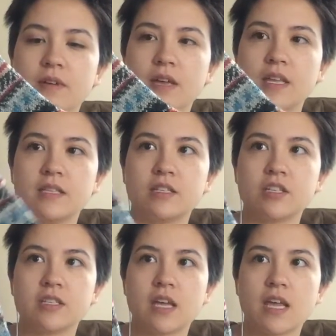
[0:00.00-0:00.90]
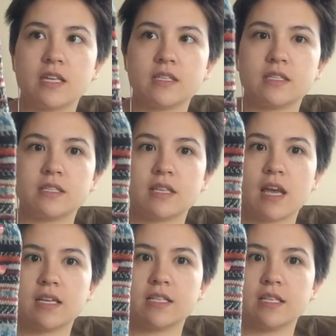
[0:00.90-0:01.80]
it's just
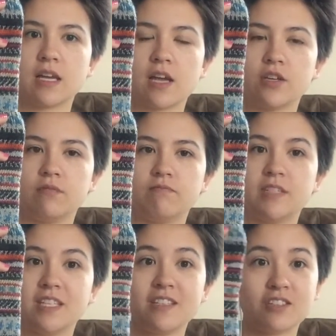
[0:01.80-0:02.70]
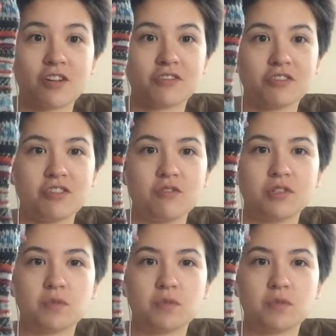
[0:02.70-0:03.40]
I did these socks on a US